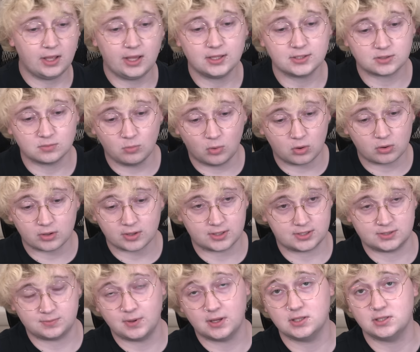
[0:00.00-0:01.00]
It's more
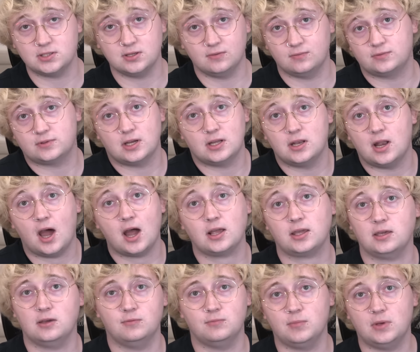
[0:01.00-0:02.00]
expensive to
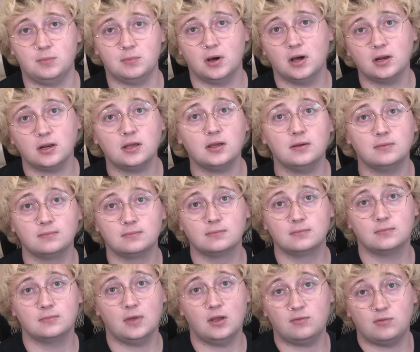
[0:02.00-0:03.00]
not give me money
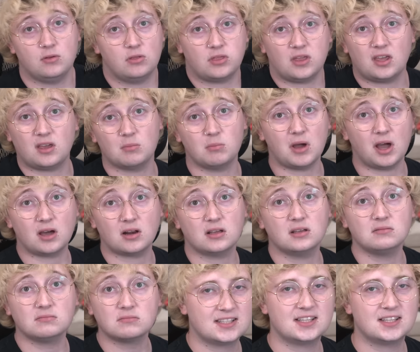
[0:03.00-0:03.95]
if you think about it.